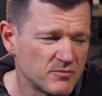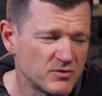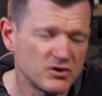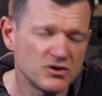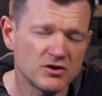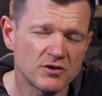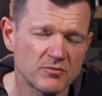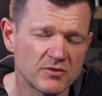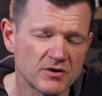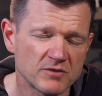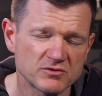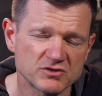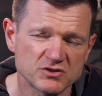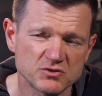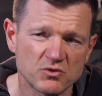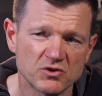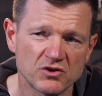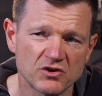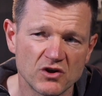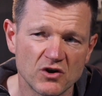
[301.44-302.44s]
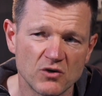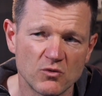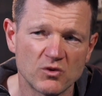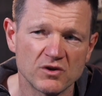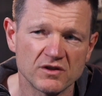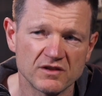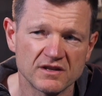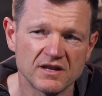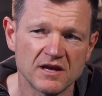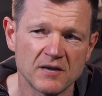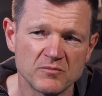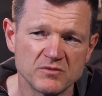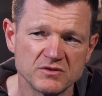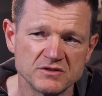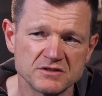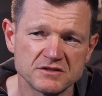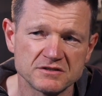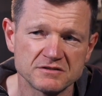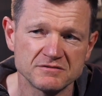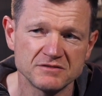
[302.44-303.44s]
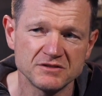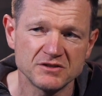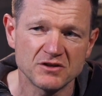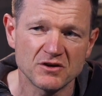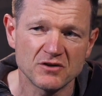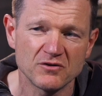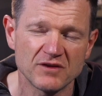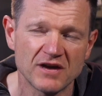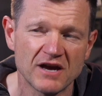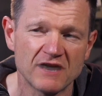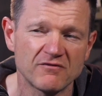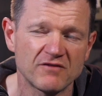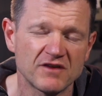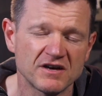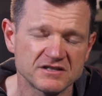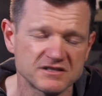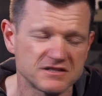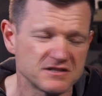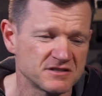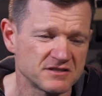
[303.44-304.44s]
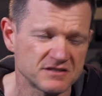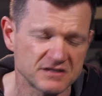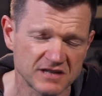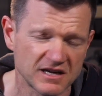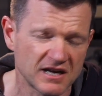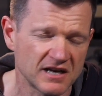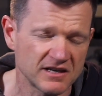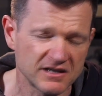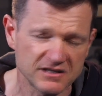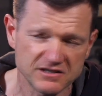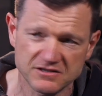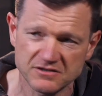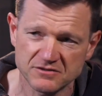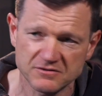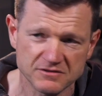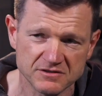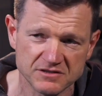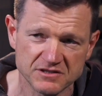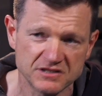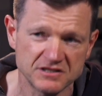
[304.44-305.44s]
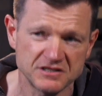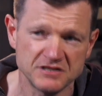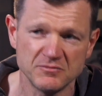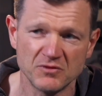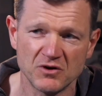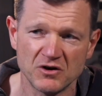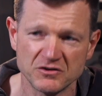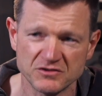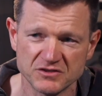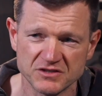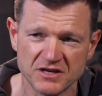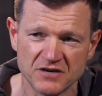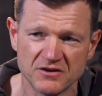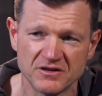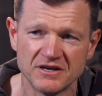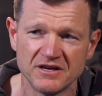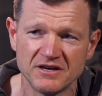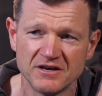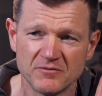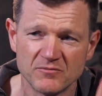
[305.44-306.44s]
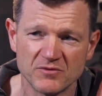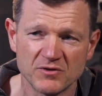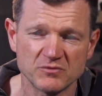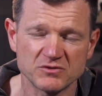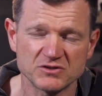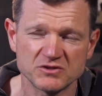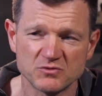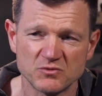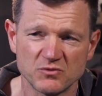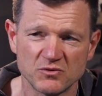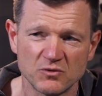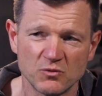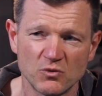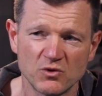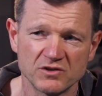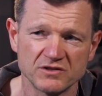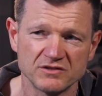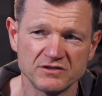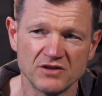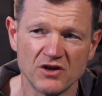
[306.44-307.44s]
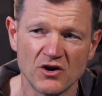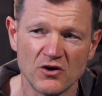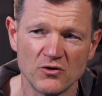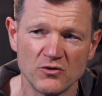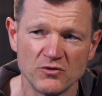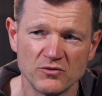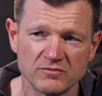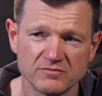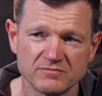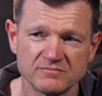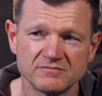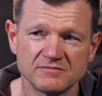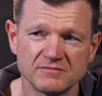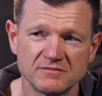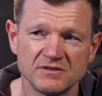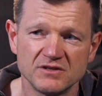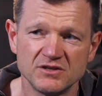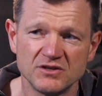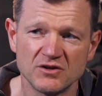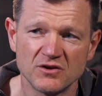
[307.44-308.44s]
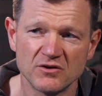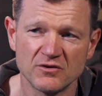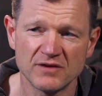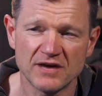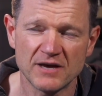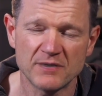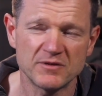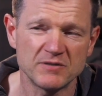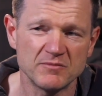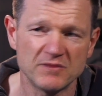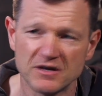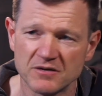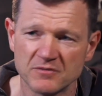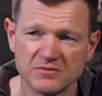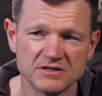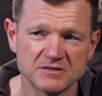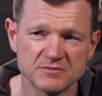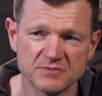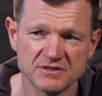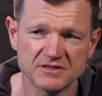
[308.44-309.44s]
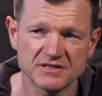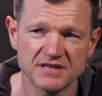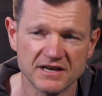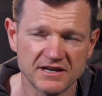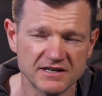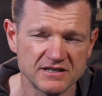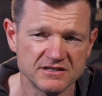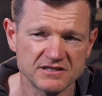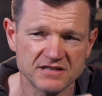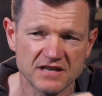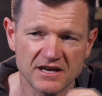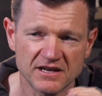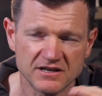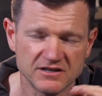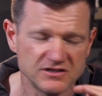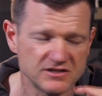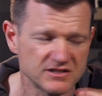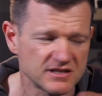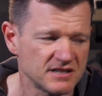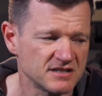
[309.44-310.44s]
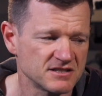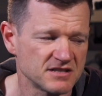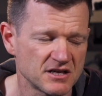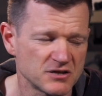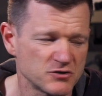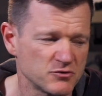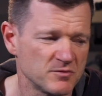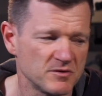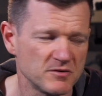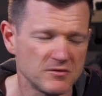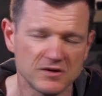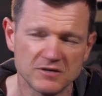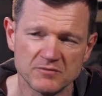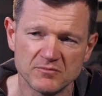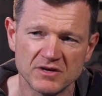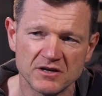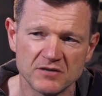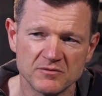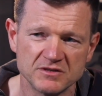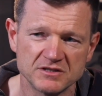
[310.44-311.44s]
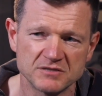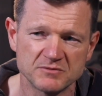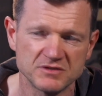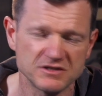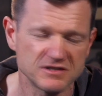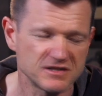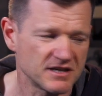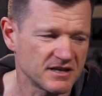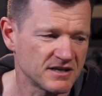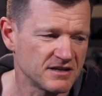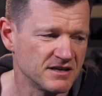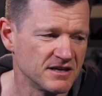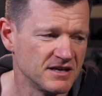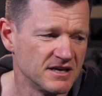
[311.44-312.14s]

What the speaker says: But people just want to know what are the numbers. How fast does a car get to 60 miles an hour? People just want to know, how many megabits per second is that? And you just say it's 100 megabits per second.